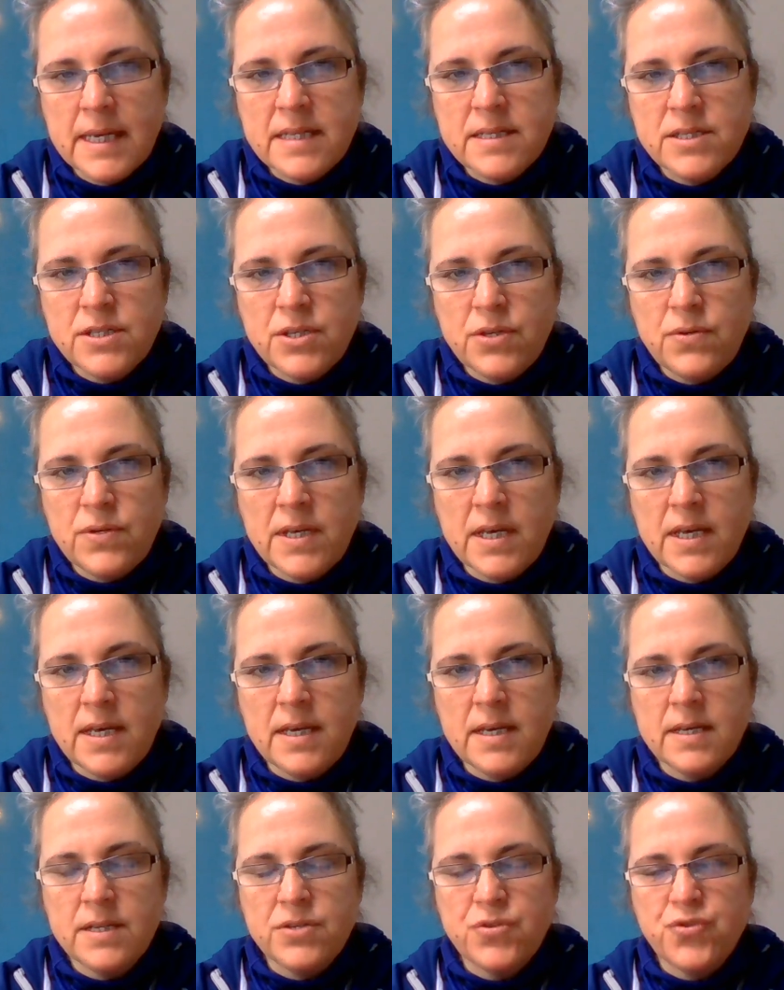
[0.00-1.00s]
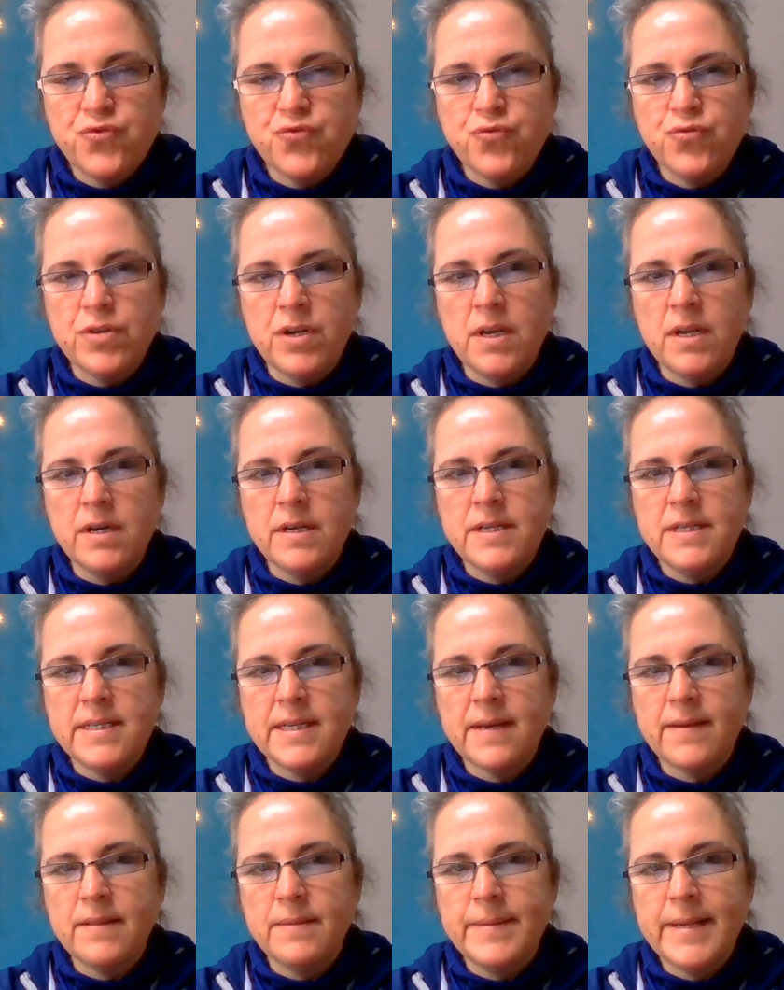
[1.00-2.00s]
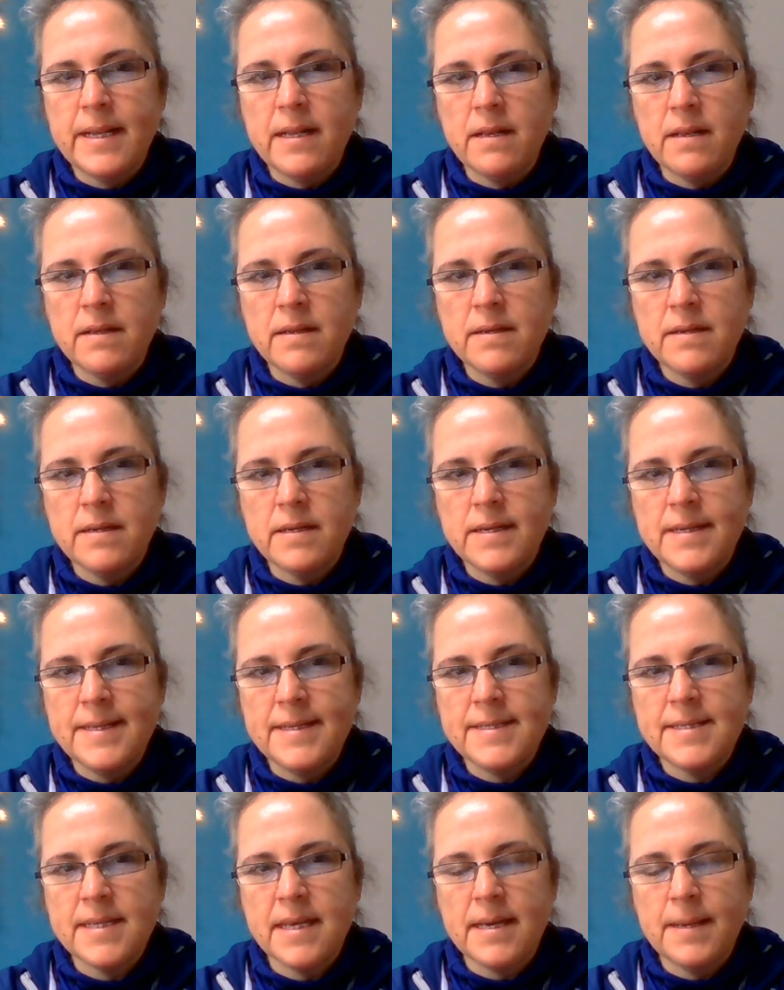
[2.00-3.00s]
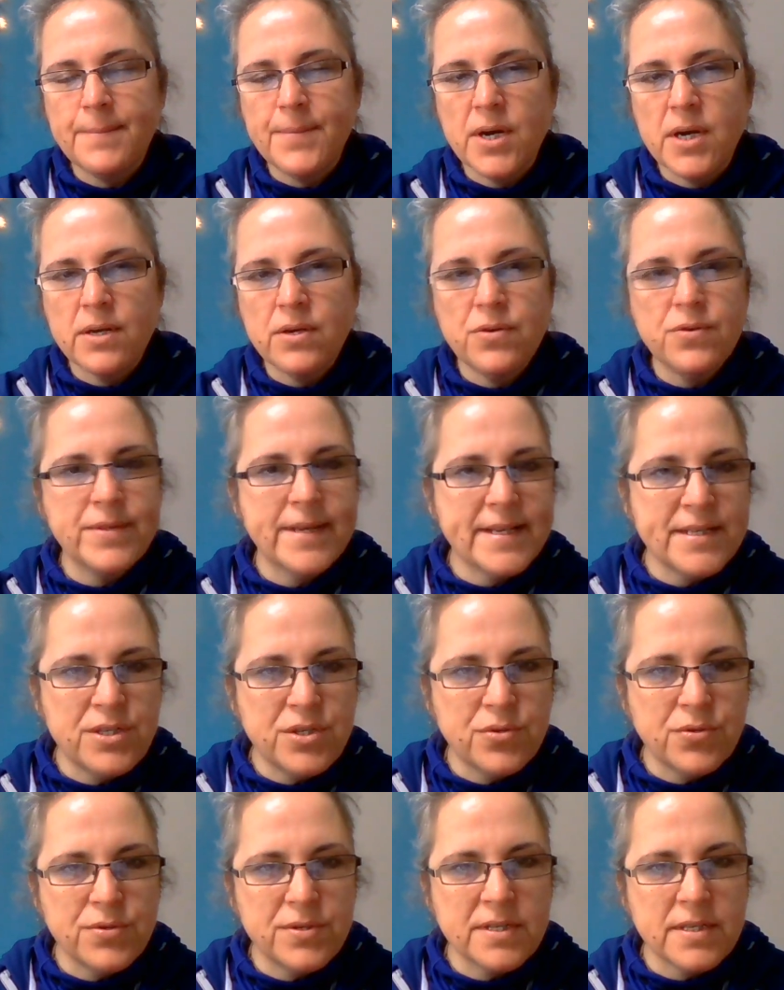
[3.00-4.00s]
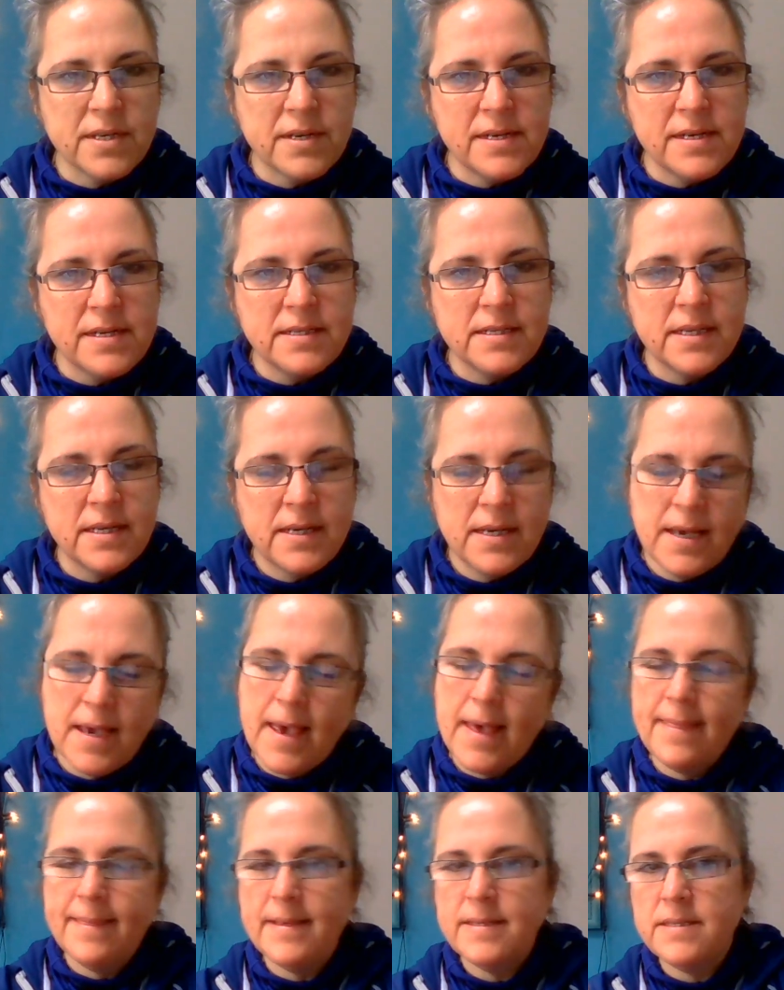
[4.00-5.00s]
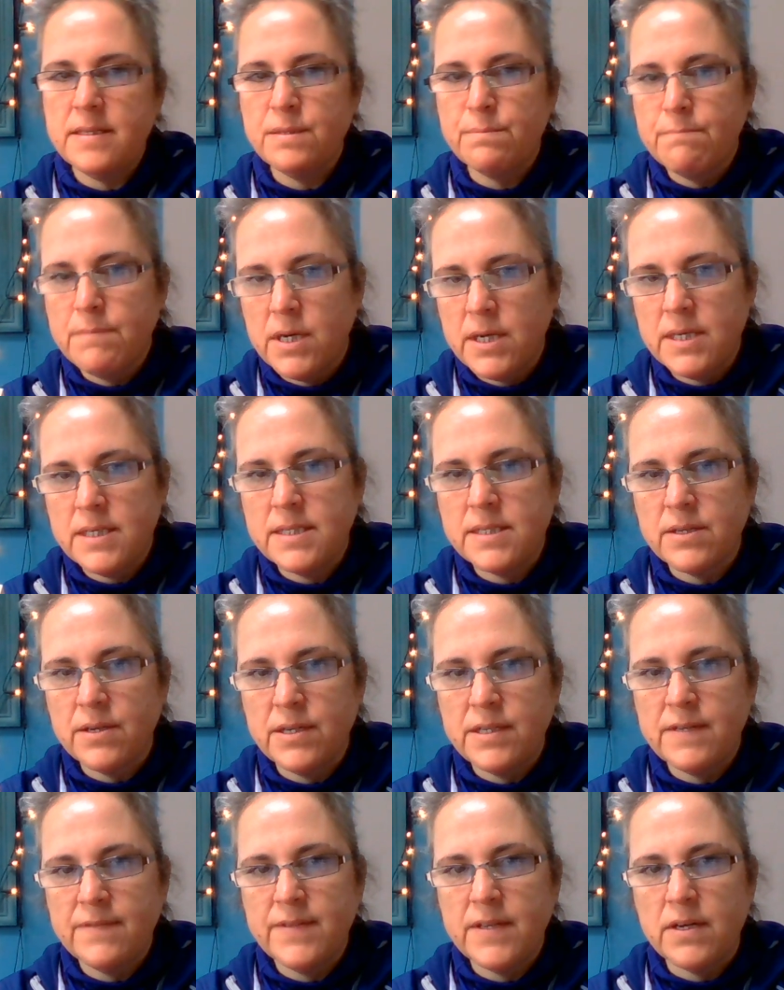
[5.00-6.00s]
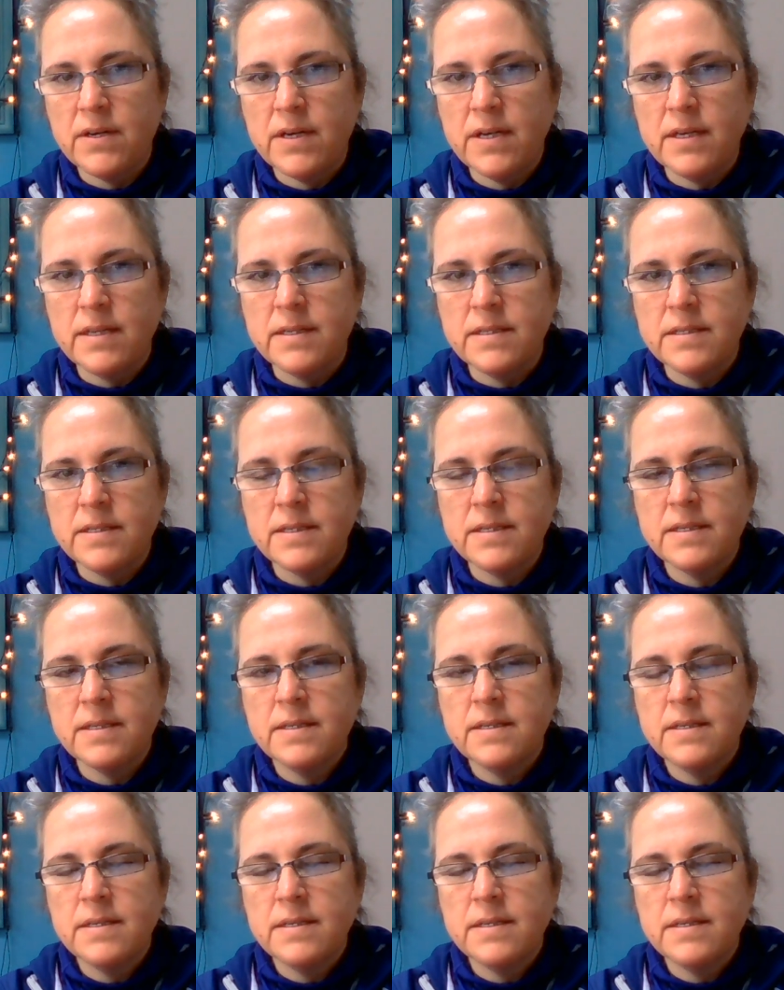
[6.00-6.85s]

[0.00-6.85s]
Kensuke has drawn a line down the middle and he's saying, Michael, that's your side and this is my side of the island.